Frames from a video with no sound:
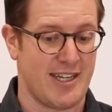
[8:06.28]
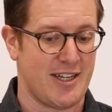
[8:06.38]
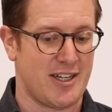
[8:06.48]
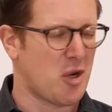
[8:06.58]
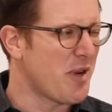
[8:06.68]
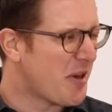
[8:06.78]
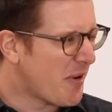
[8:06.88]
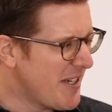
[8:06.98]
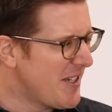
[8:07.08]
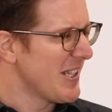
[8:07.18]
Don't we
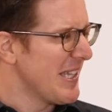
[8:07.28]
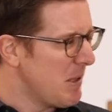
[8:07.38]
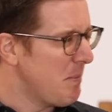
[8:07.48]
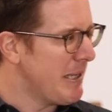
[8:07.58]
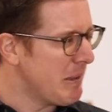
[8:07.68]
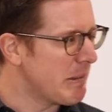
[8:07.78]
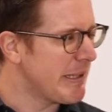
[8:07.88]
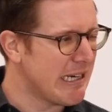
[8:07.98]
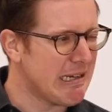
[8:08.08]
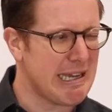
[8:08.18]
cringe a little bit when we
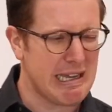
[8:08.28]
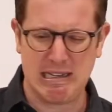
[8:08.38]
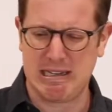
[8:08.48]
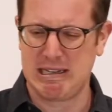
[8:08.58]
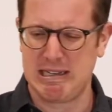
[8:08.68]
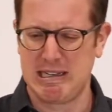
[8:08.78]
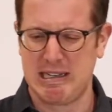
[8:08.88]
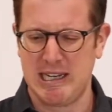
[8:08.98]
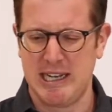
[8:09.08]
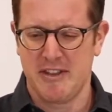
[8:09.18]
hear that?
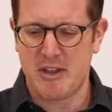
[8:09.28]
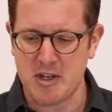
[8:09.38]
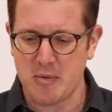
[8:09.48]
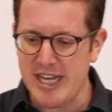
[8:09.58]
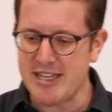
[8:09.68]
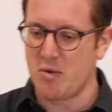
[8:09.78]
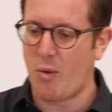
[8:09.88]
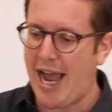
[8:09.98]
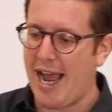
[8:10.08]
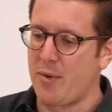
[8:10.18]
There's a reason
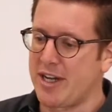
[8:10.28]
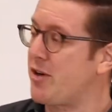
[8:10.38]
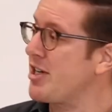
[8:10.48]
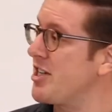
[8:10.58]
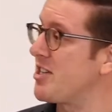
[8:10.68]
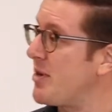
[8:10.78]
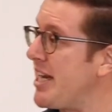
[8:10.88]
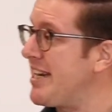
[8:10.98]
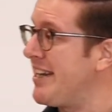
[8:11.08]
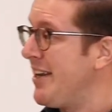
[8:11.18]
why when Christians
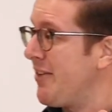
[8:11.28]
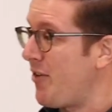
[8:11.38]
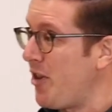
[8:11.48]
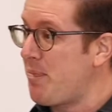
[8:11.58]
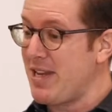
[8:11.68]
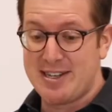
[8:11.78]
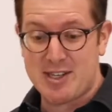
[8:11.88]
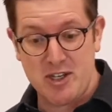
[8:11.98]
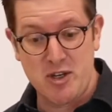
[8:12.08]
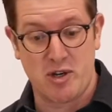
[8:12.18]
read Philippians
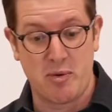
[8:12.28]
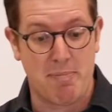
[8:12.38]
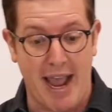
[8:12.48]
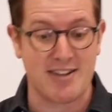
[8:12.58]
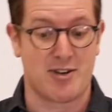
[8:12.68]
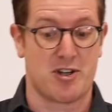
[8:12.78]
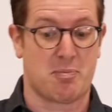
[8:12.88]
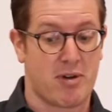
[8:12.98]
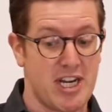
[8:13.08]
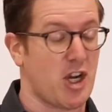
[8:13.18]
2 and when pastors
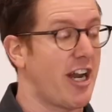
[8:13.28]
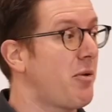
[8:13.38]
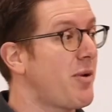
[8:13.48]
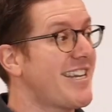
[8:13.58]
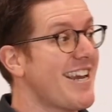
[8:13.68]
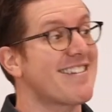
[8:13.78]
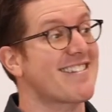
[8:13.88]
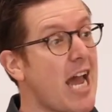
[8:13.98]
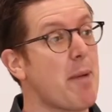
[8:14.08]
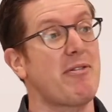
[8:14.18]
preach on it, we tend to
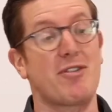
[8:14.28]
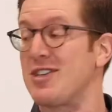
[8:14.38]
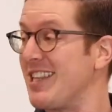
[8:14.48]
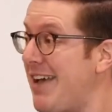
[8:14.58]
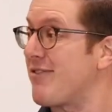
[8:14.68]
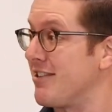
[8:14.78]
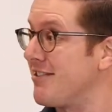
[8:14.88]
stop at verse 11.